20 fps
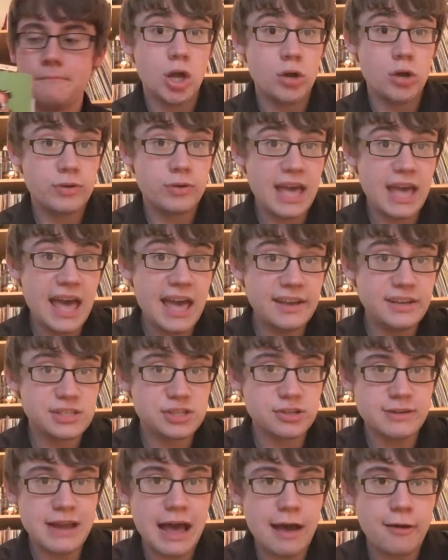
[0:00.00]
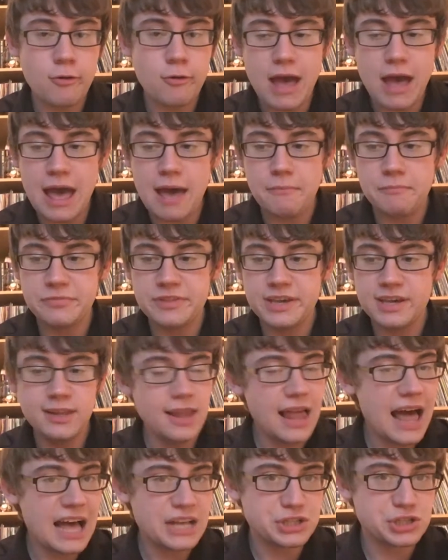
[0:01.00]
Okay, so now the
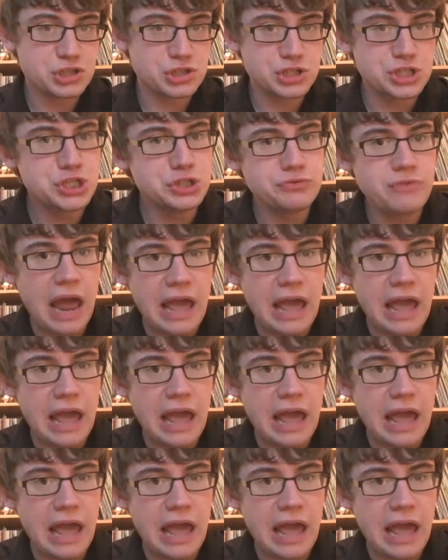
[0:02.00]
last two